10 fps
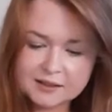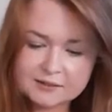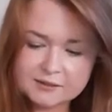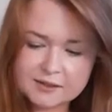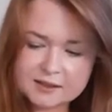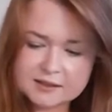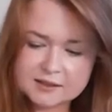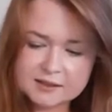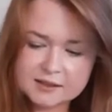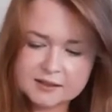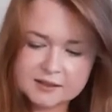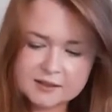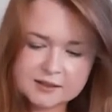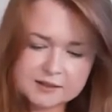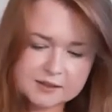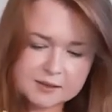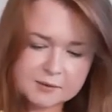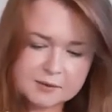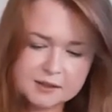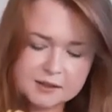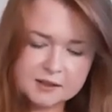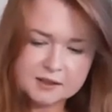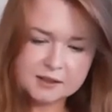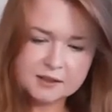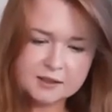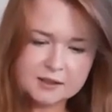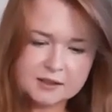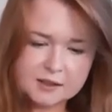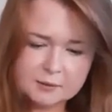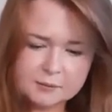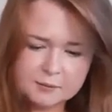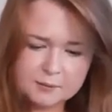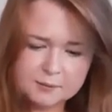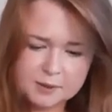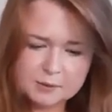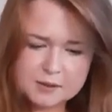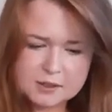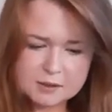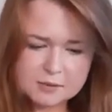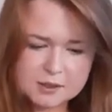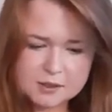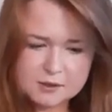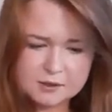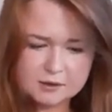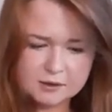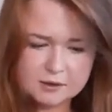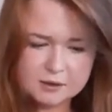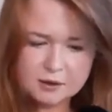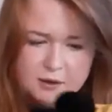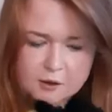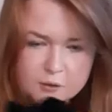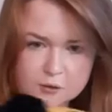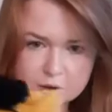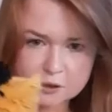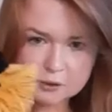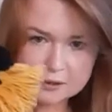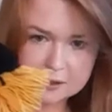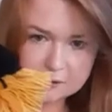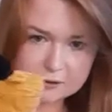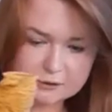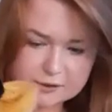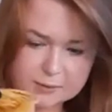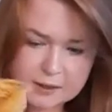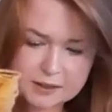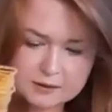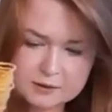Right, so now what you want to do is holding your florist wire.